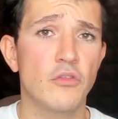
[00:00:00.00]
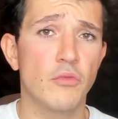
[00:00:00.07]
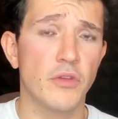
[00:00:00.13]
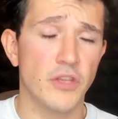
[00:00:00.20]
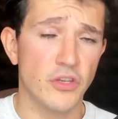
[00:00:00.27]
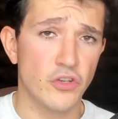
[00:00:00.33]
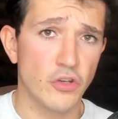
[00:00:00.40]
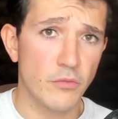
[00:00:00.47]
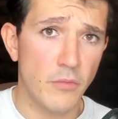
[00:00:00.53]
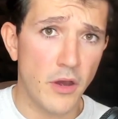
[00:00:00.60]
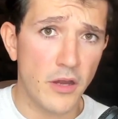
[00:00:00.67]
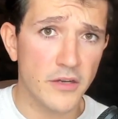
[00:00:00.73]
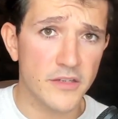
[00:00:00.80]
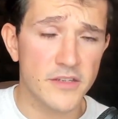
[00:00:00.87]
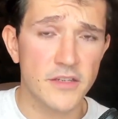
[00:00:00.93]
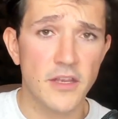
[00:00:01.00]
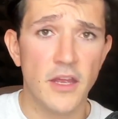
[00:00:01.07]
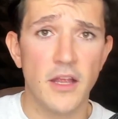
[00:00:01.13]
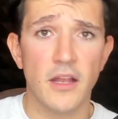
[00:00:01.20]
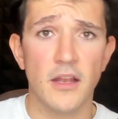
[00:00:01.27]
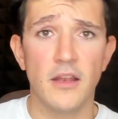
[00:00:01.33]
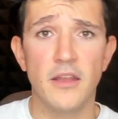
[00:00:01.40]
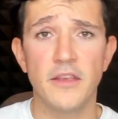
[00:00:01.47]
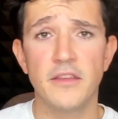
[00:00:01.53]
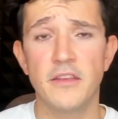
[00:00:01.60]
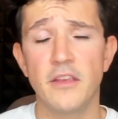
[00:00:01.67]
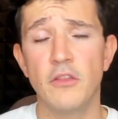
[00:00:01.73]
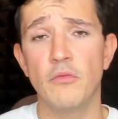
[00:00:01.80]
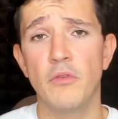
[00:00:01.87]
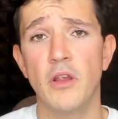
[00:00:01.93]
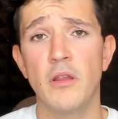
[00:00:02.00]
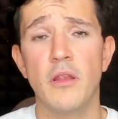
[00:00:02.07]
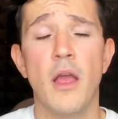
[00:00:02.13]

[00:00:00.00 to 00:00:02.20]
quotation marks, LinkedIn will